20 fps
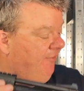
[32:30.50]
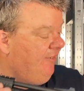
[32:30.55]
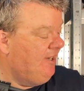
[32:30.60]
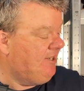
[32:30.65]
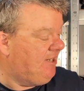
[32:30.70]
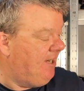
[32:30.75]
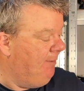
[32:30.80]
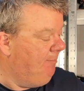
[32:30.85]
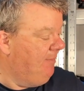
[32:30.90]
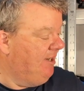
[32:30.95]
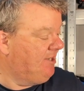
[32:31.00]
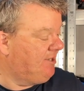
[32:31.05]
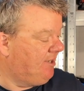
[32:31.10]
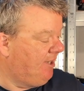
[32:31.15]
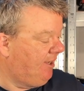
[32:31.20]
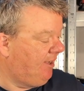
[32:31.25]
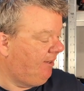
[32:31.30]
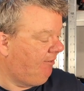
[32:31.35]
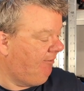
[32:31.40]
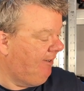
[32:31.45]
visit
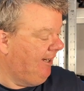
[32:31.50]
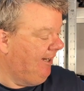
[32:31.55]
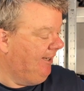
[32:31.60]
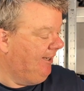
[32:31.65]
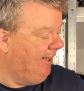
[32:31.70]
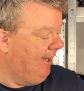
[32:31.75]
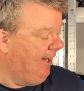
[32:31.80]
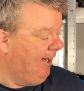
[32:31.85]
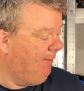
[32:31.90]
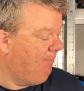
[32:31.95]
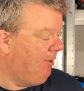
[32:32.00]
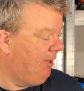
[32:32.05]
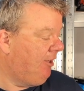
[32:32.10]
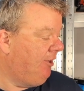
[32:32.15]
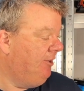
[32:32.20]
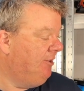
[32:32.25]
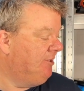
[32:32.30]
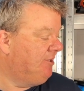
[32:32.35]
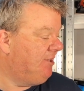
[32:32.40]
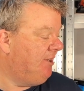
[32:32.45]
Mr. 3D,
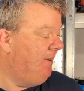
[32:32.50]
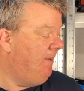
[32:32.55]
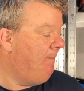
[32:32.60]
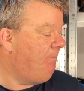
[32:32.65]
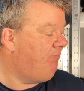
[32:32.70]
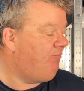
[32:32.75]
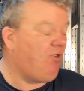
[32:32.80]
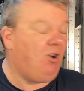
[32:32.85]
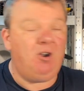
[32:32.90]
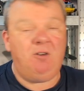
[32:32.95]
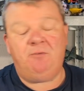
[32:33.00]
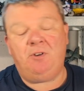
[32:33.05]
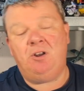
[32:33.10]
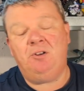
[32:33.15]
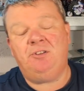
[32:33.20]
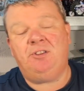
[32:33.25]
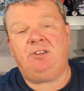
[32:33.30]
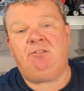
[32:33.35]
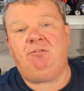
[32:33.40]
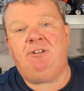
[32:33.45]
because
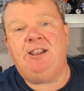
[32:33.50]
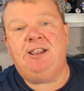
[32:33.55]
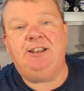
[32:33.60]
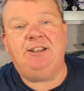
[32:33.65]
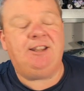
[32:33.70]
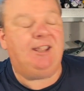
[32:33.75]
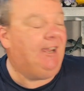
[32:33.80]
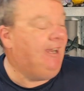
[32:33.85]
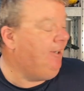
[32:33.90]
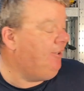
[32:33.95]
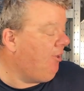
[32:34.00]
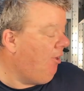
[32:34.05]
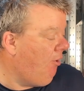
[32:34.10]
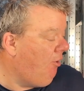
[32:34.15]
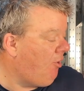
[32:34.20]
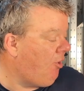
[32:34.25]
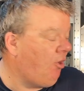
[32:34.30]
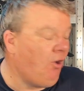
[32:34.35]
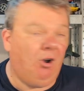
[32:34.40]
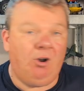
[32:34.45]

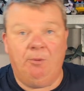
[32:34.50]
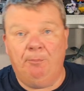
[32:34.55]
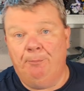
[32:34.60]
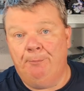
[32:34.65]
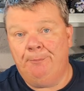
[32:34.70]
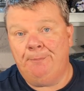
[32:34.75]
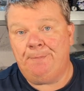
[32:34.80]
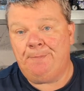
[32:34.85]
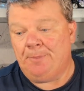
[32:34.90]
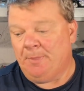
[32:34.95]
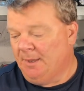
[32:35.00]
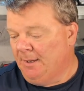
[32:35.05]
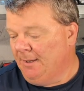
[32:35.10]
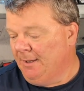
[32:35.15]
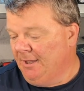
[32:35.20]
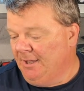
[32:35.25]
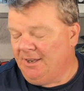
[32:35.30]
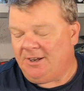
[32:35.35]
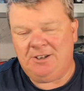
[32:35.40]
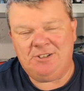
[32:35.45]
bravo3d.com,
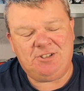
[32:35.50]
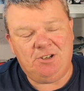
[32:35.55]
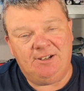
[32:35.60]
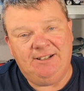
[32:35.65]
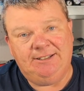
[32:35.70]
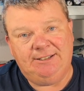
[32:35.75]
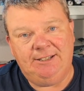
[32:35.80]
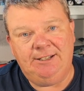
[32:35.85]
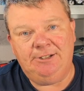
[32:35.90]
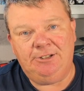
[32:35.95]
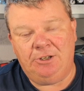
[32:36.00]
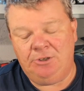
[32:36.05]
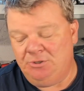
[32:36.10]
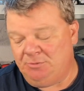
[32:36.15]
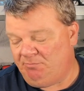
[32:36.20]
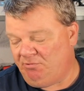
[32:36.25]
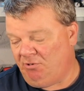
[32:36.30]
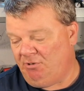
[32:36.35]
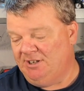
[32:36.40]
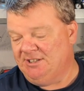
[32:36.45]
because I think
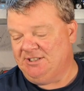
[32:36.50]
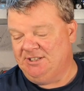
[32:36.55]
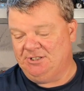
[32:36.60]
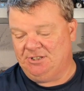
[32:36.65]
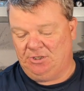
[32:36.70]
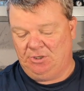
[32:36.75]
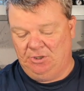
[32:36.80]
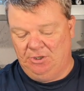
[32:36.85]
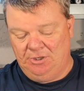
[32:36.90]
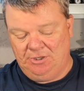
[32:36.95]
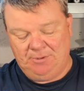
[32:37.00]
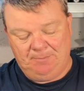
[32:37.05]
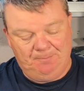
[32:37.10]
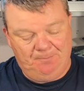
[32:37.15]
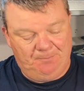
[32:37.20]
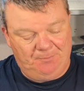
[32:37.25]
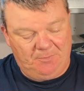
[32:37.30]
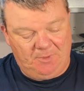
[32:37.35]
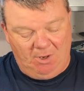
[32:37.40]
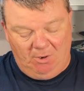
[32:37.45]
those prices are good.
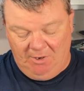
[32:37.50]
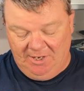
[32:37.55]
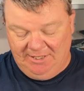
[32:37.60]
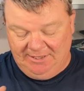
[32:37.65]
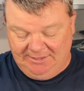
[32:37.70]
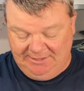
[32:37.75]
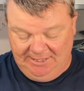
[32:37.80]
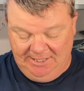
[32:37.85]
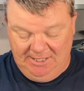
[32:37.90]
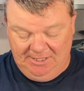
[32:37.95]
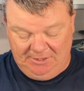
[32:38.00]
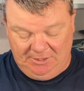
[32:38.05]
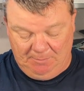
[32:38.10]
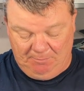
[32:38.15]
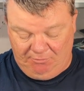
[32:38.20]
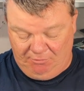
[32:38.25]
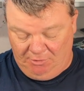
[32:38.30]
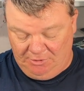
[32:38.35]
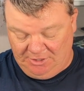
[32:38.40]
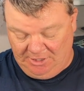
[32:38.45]
I think the
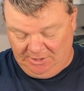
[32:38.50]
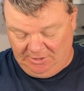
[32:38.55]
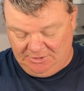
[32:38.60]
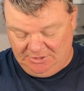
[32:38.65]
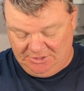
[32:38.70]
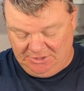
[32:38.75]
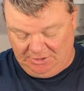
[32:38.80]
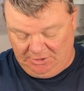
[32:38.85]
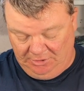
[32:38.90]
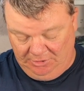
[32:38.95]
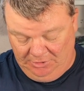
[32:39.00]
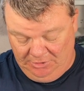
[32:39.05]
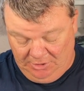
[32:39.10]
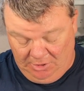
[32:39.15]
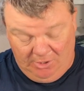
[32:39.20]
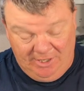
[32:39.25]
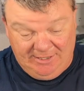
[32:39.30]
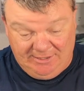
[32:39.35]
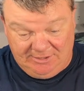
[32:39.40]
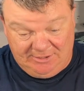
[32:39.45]
products are good.
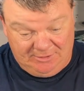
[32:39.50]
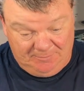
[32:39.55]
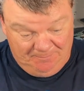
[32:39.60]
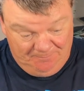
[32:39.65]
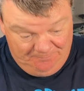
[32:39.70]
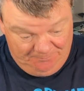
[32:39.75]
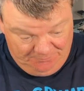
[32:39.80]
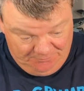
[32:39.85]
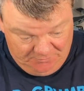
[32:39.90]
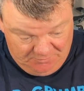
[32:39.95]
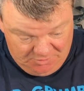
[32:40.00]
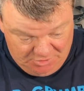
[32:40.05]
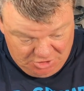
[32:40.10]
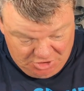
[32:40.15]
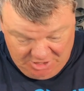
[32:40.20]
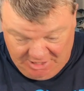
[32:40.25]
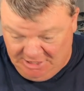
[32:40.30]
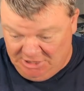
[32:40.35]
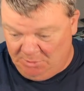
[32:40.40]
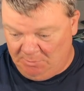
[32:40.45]
I
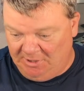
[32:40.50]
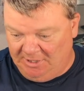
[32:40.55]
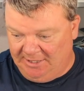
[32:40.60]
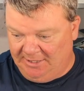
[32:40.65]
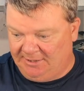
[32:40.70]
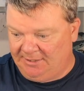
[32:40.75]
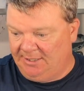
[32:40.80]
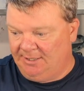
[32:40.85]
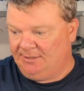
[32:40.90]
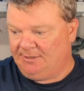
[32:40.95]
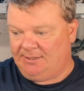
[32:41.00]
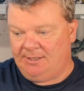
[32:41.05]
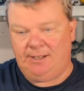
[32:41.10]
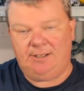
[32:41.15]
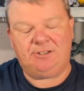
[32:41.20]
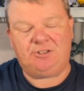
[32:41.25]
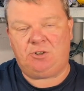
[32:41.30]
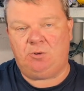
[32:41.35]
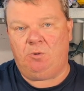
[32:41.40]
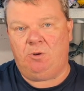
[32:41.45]
genuinely think
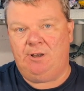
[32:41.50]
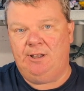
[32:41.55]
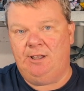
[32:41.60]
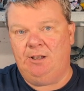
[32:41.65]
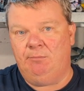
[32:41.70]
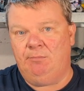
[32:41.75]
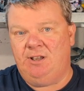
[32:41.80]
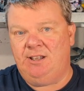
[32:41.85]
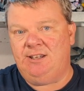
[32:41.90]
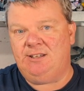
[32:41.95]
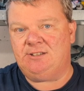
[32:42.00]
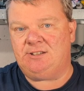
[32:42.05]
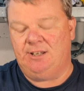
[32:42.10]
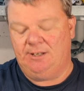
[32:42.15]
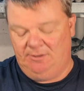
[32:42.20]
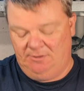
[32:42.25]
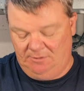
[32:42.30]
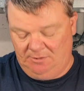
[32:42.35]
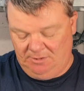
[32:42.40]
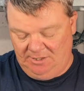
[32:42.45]
that's quite
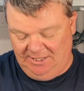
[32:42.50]
amazing.